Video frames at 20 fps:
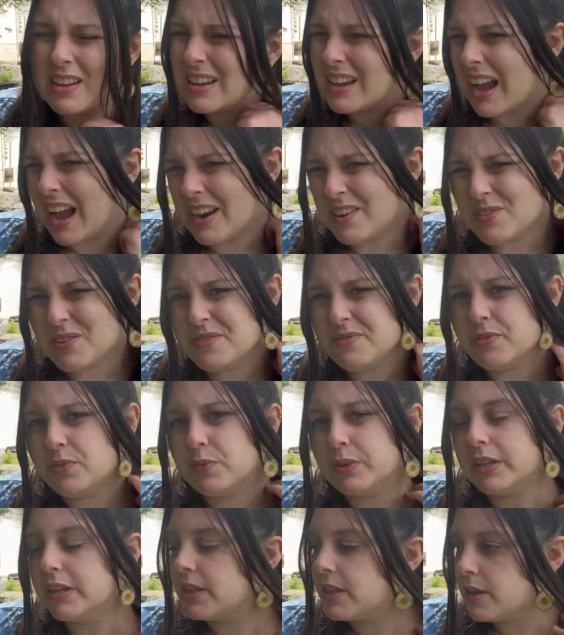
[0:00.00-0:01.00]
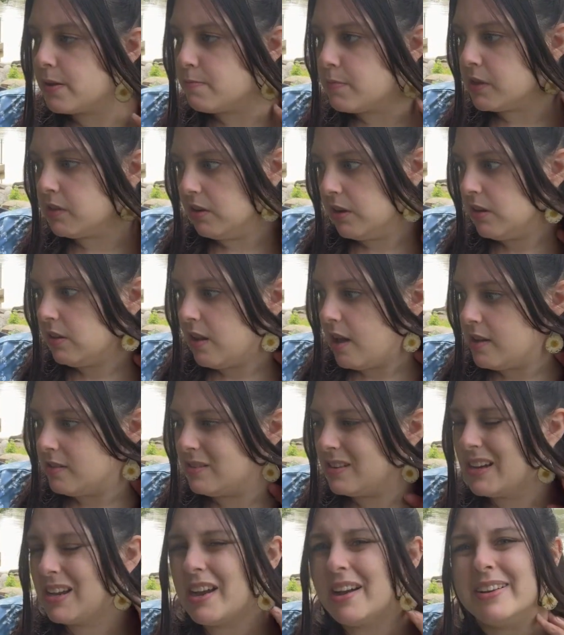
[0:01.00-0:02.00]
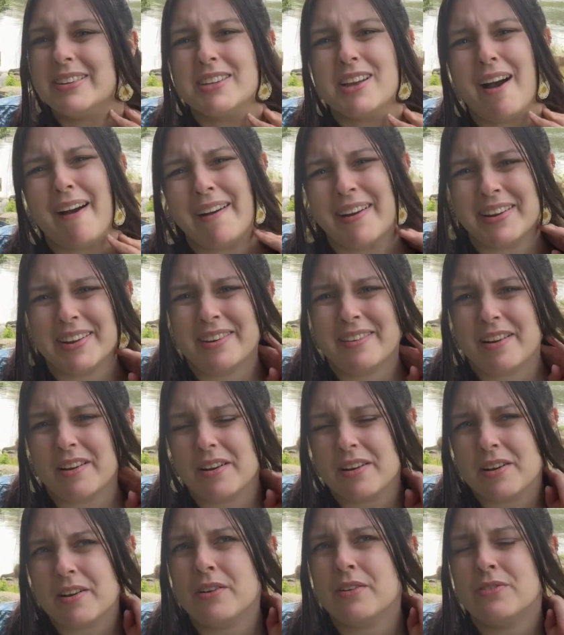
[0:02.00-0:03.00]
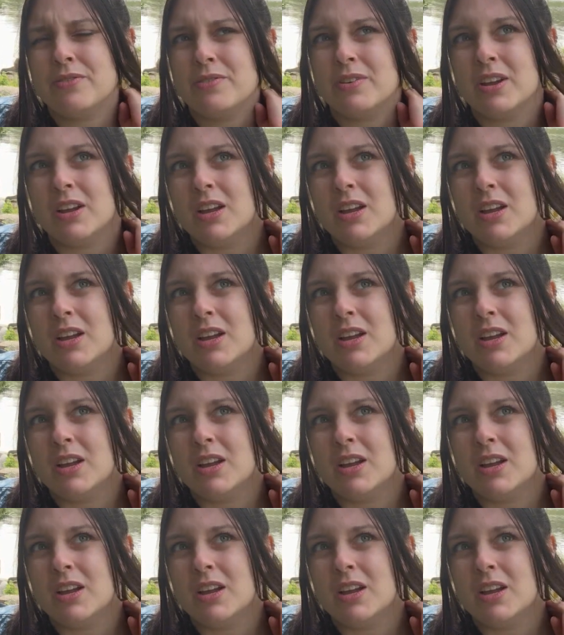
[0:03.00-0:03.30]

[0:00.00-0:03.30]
I don't even really think Mill Hill has like a ton of